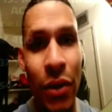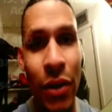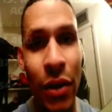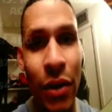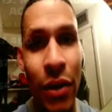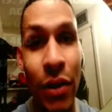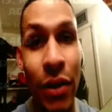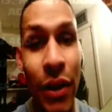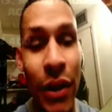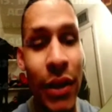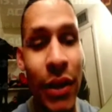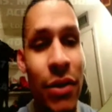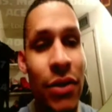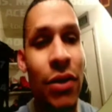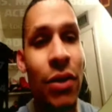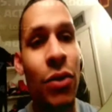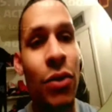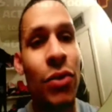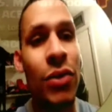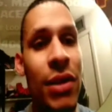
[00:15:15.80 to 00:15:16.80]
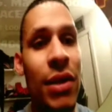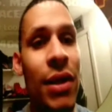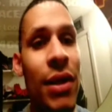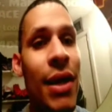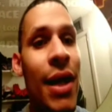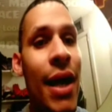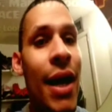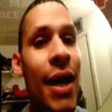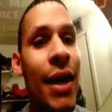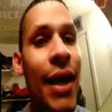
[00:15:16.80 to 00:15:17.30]
good excuse to
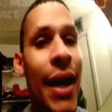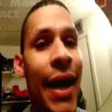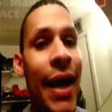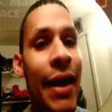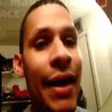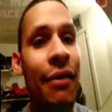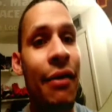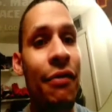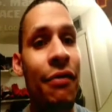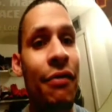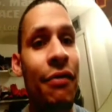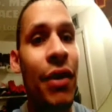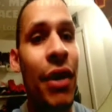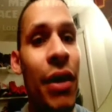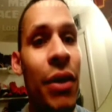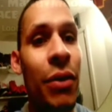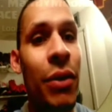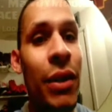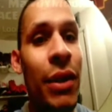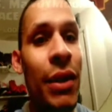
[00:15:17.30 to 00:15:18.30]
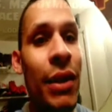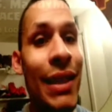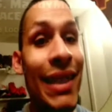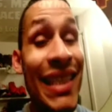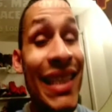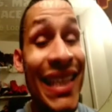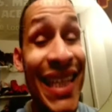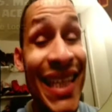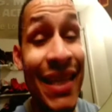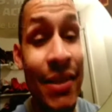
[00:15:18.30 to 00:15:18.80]
not have, you know,
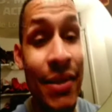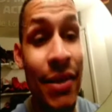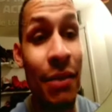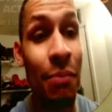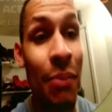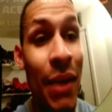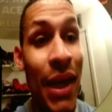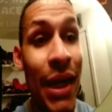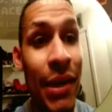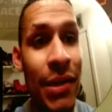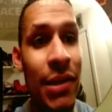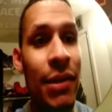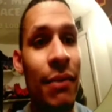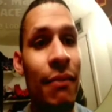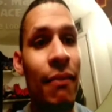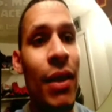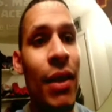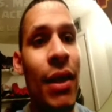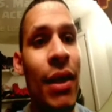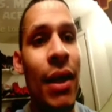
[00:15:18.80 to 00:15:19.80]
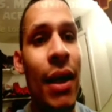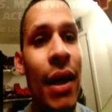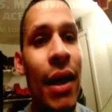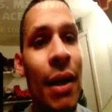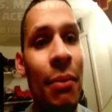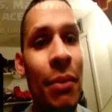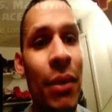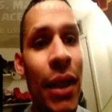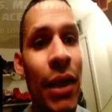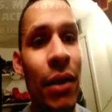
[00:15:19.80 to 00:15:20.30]
a decent base,
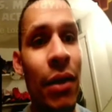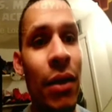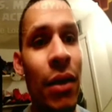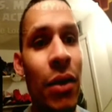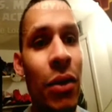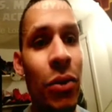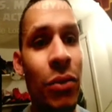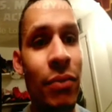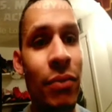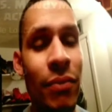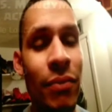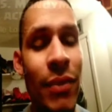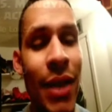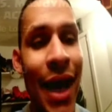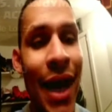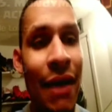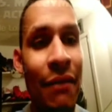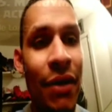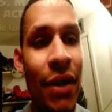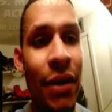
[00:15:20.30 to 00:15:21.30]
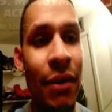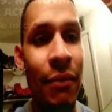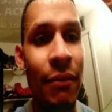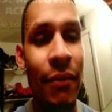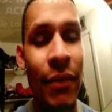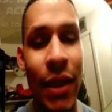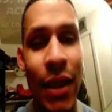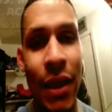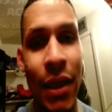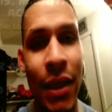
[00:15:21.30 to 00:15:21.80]
let alone having,
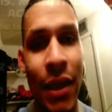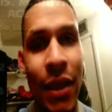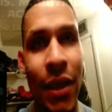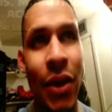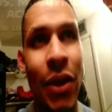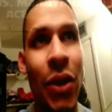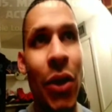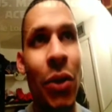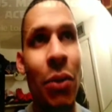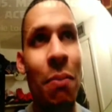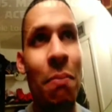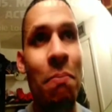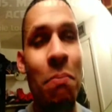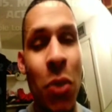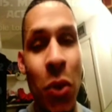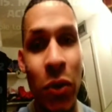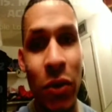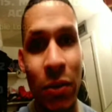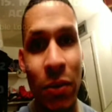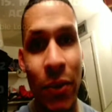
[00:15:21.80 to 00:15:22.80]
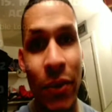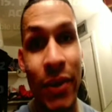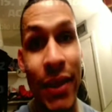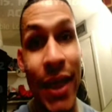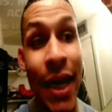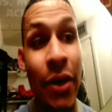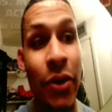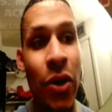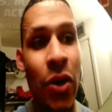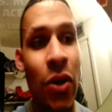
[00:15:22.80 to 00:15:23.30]
you know, multiple
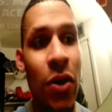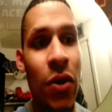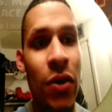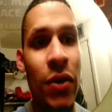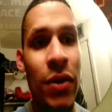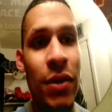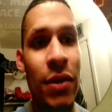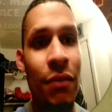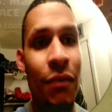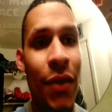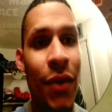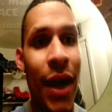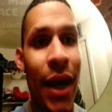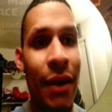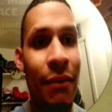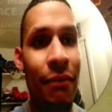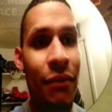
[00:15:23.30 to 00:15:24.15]
town halls that